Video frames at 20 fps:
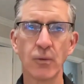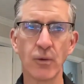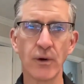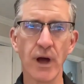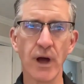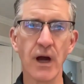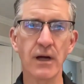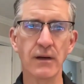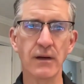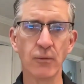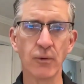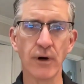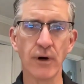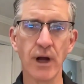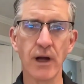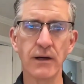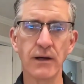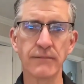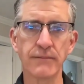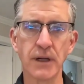We're
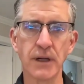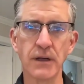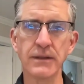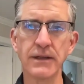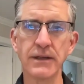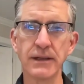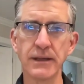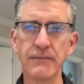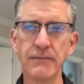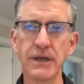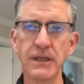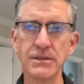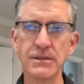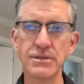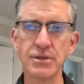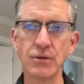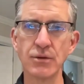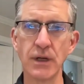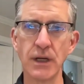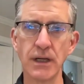not plugging them
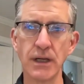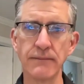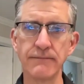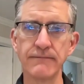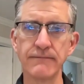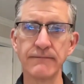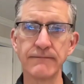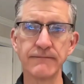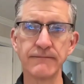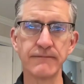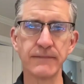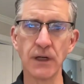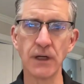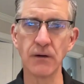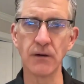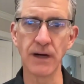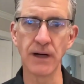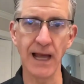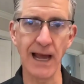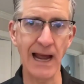into
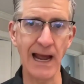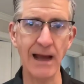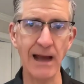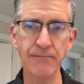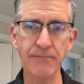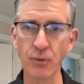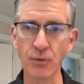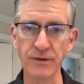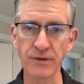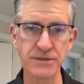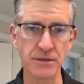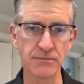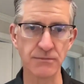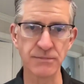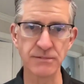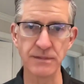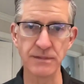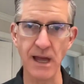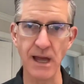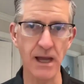an app with
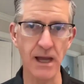some